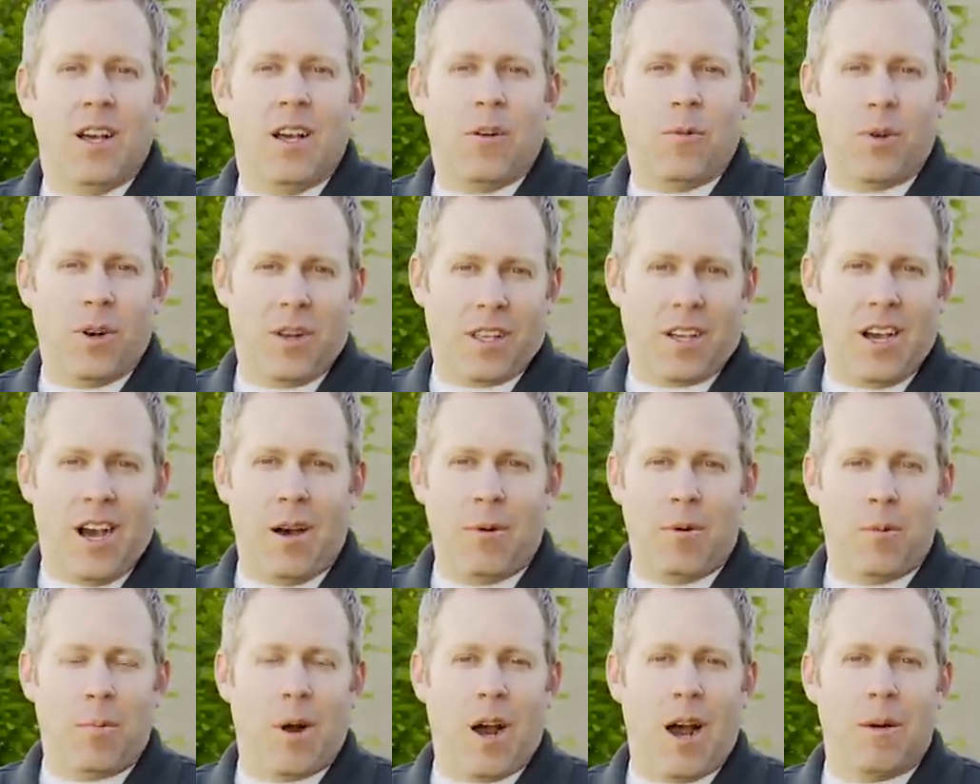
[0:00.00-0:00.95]
One of the
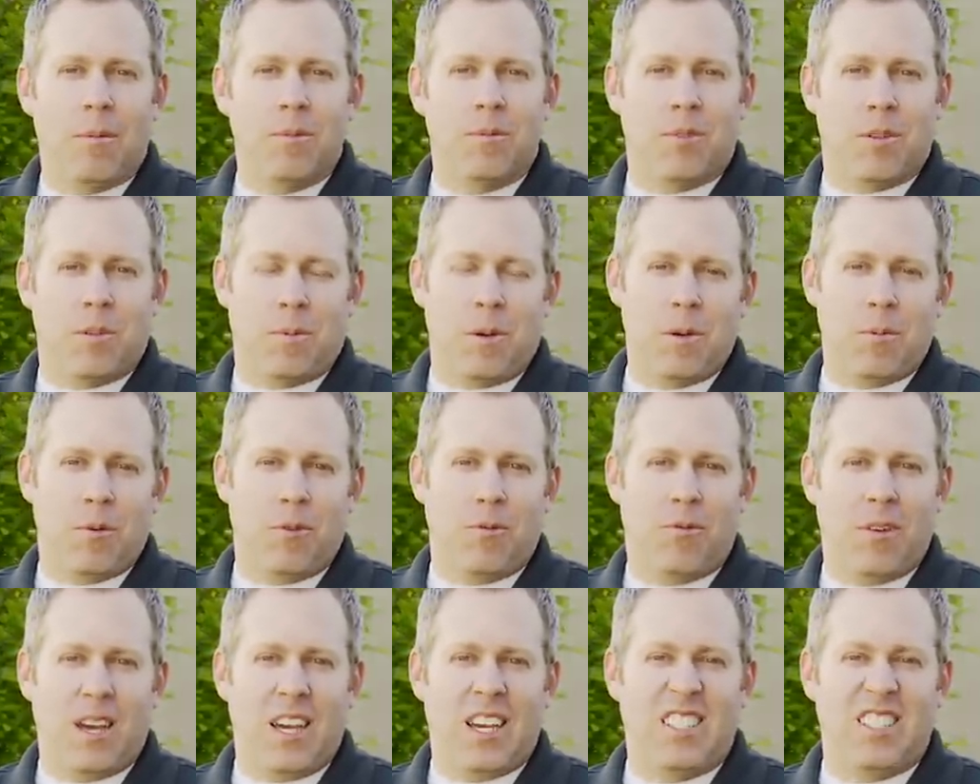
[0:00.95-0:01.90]
common problems that people
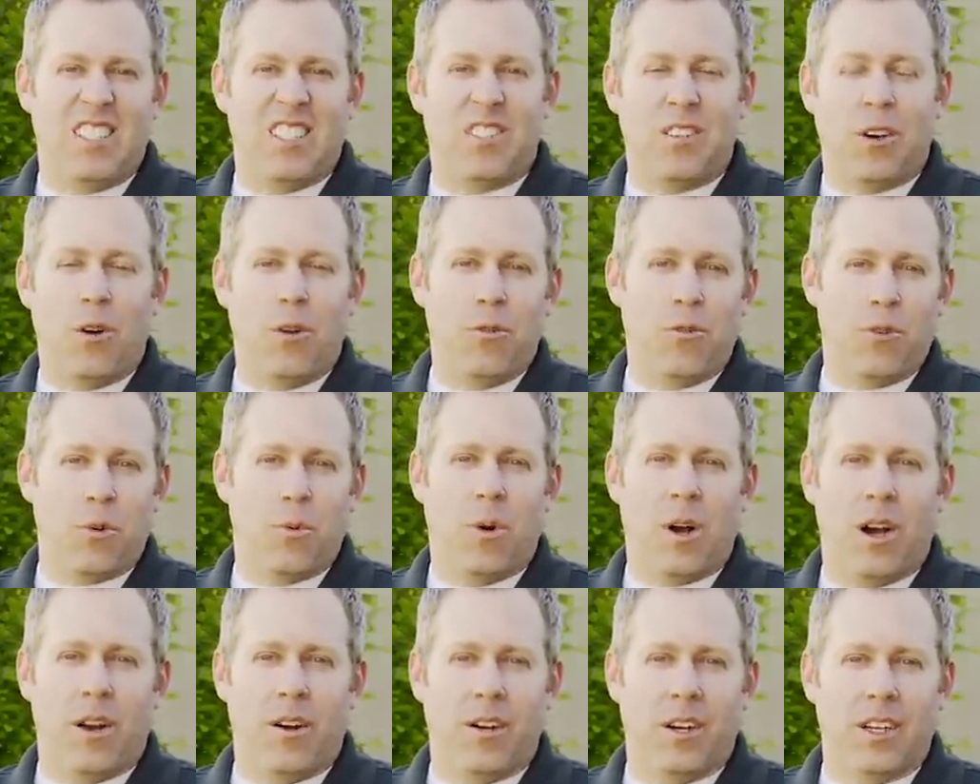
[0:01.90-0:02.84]
face is
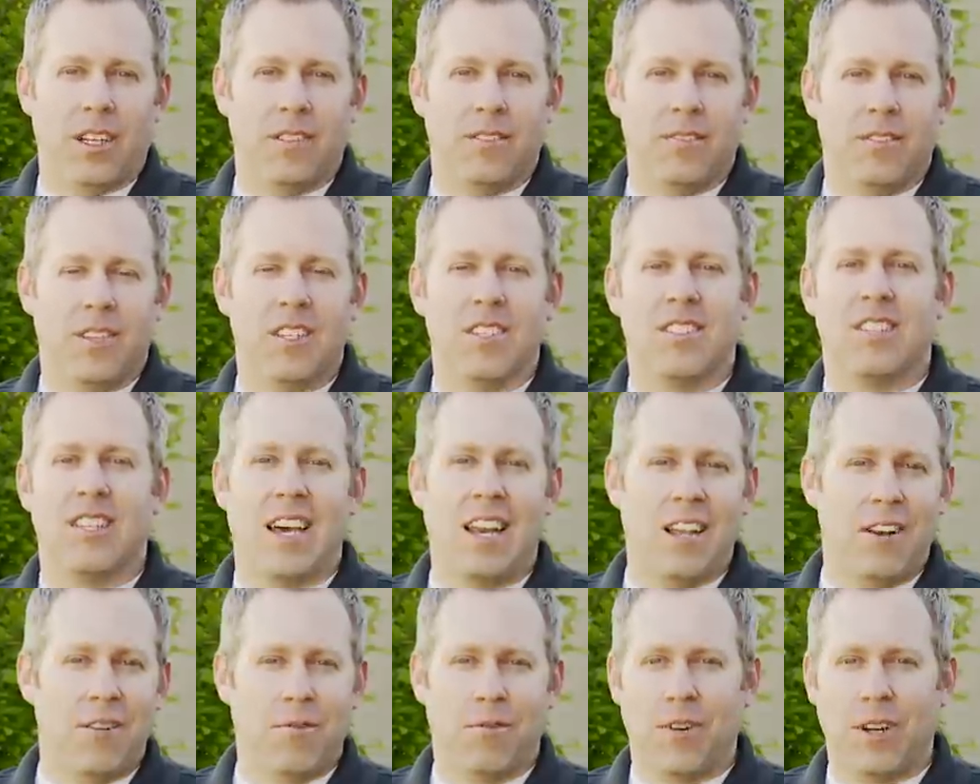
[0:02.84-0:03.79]
overwatering, the set
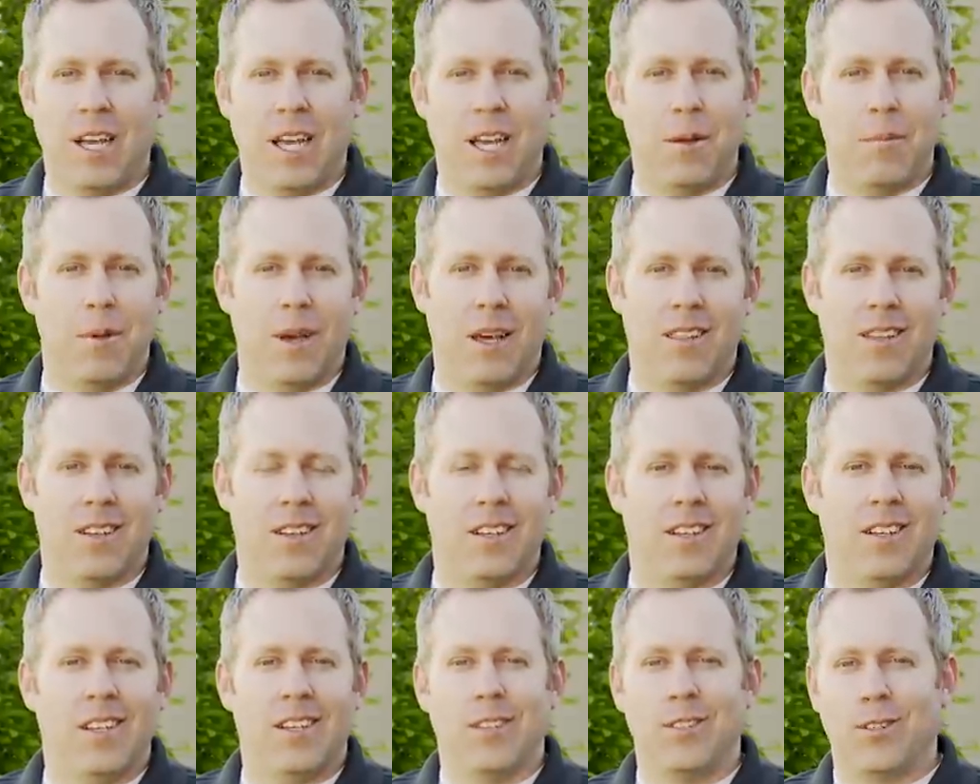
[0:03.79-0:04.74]
it and forget it method.
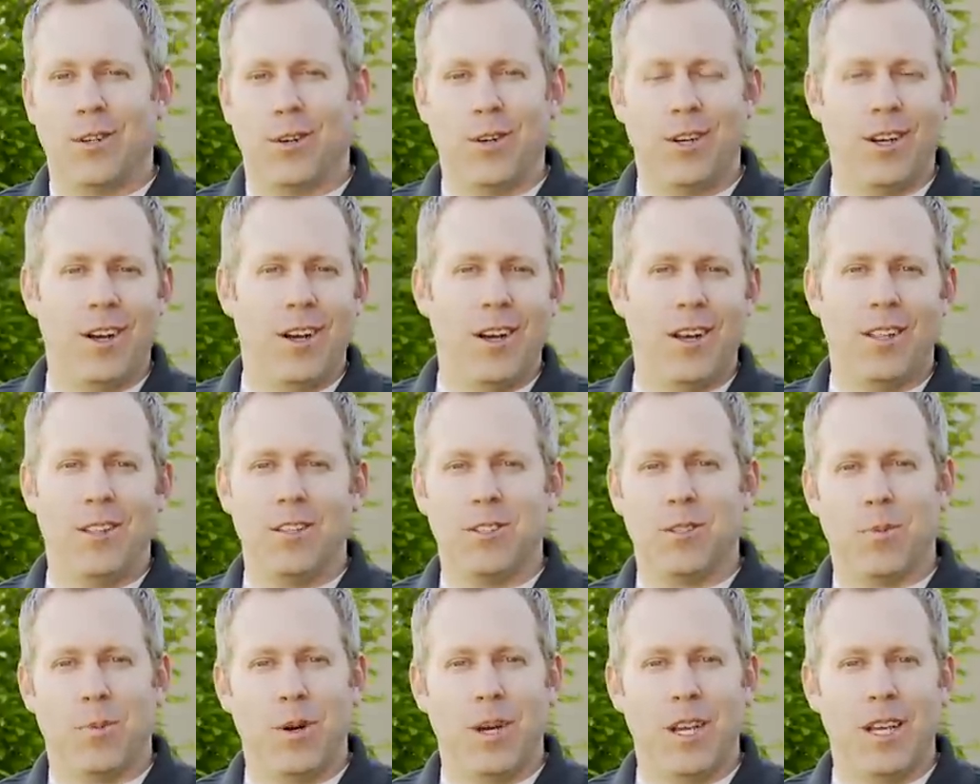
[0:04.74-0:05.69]
Turn it on in the
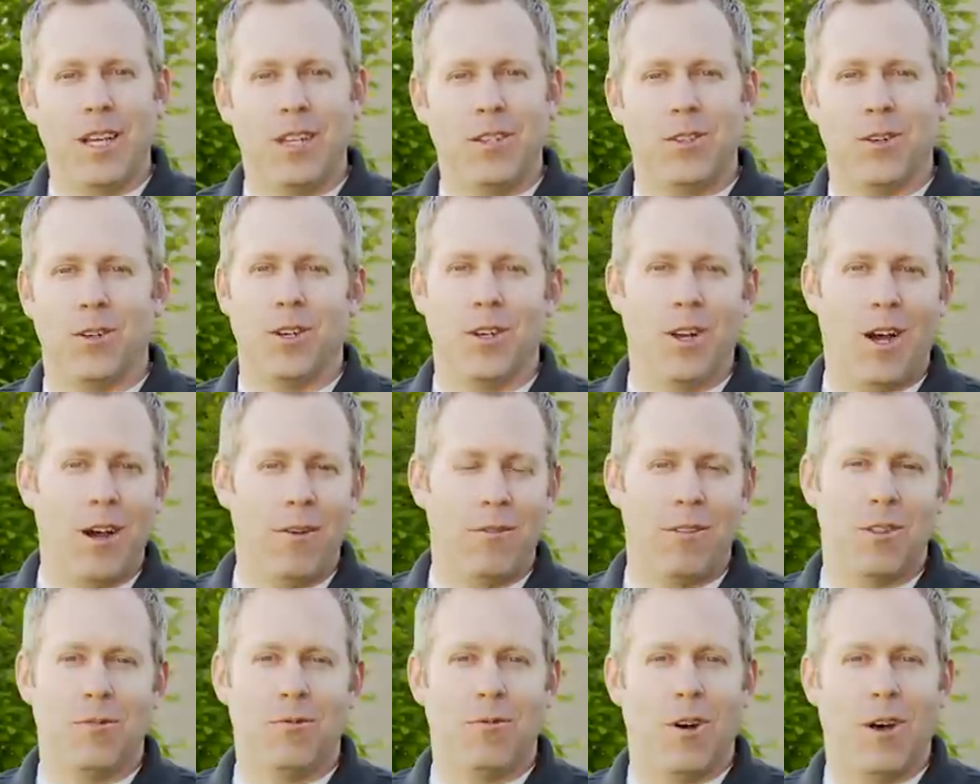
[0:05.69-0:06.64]
spring, turn it off
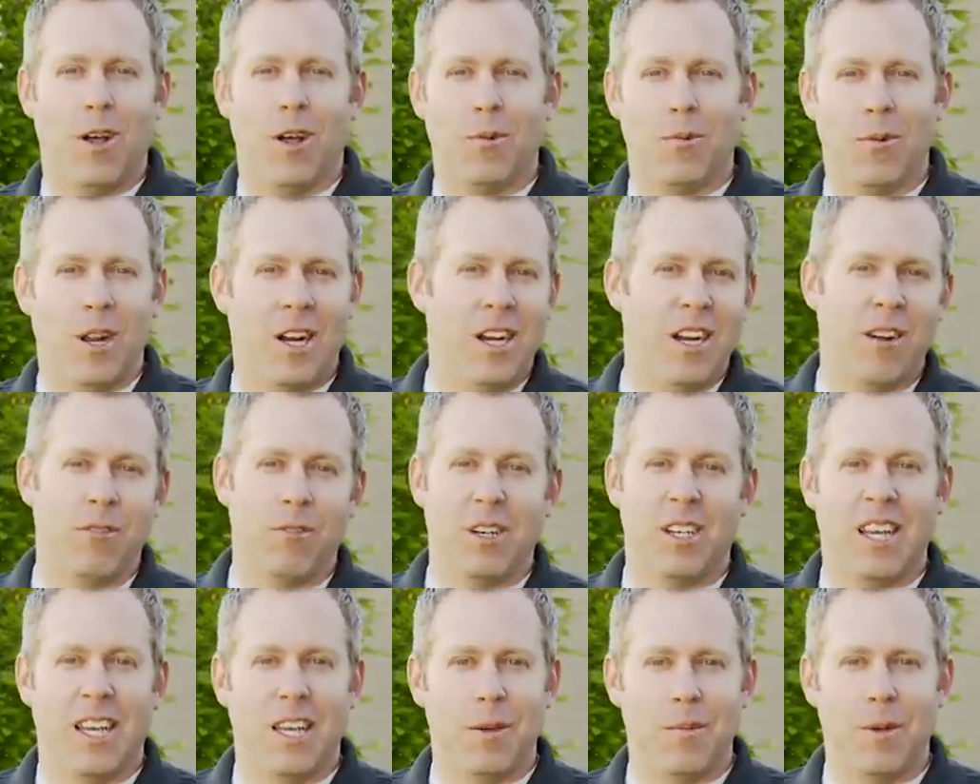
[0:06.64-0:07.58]
in the fall, run it every
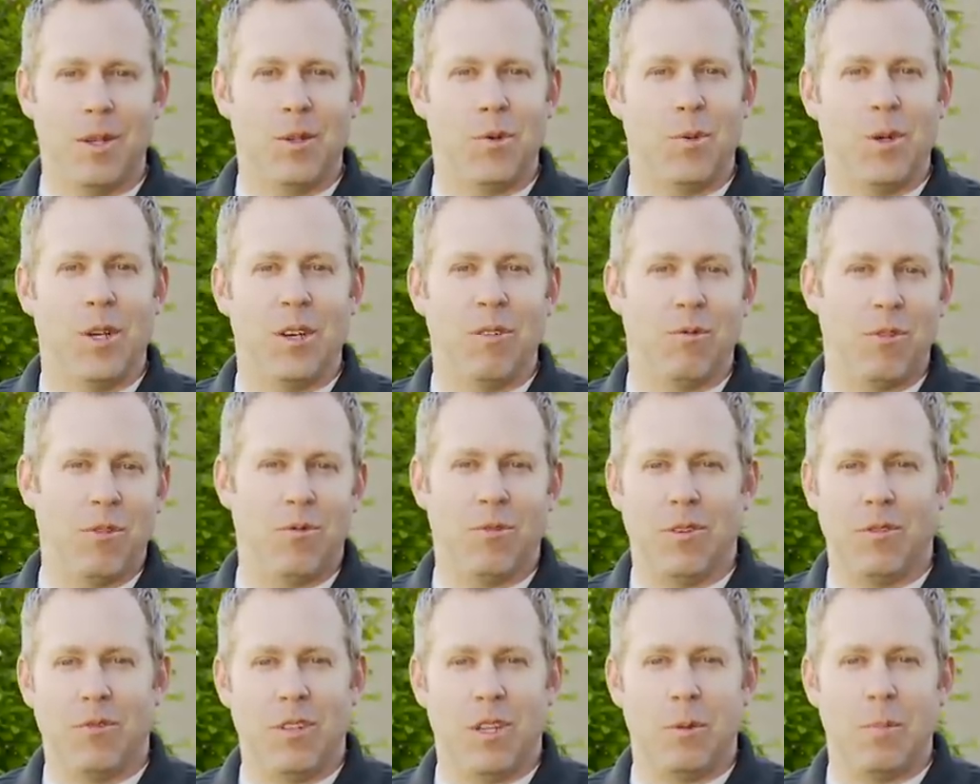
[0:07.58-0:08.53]
day in between for
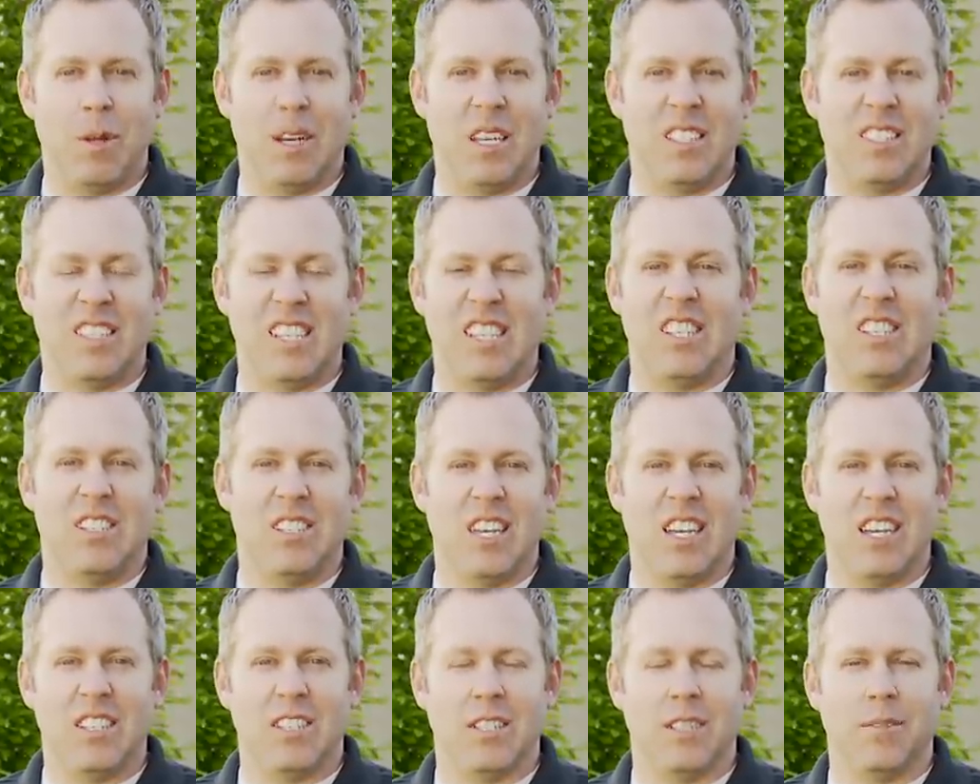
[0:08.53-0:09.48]
15 minutes each
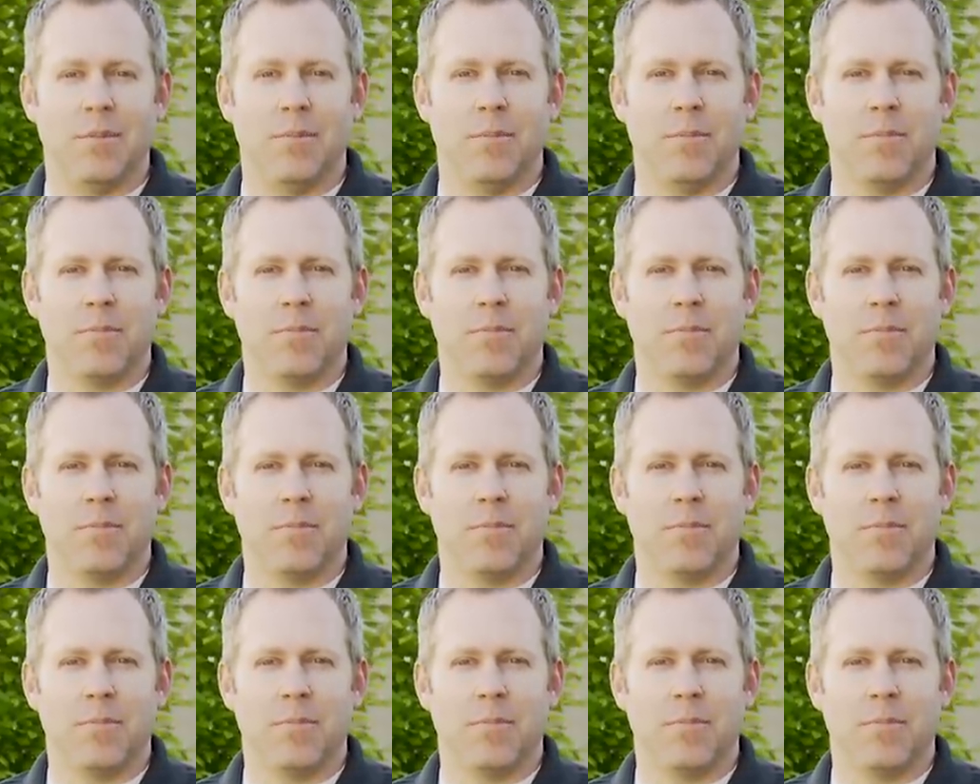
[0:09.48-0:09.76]
station.